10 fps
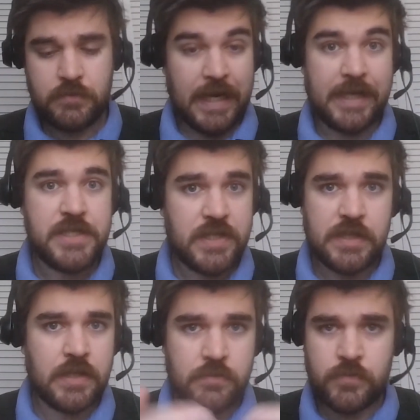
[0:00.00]
IT
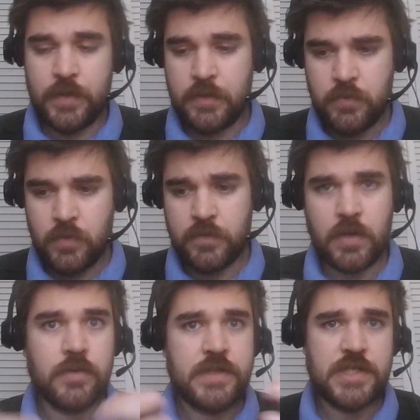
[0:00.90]
and really
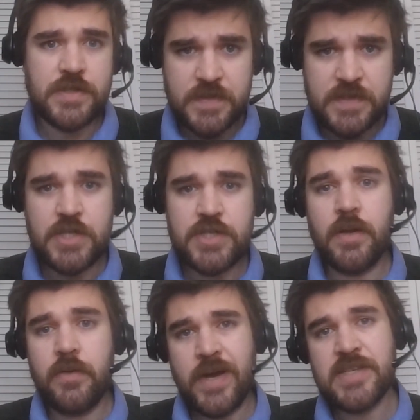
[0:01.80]
overall digitization
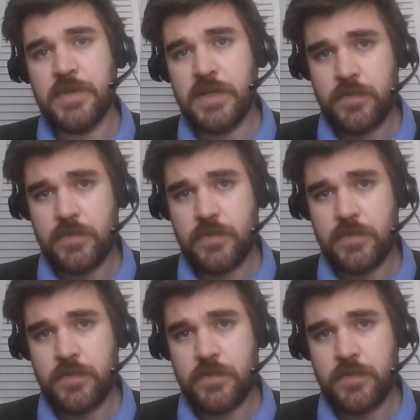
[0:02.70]
investment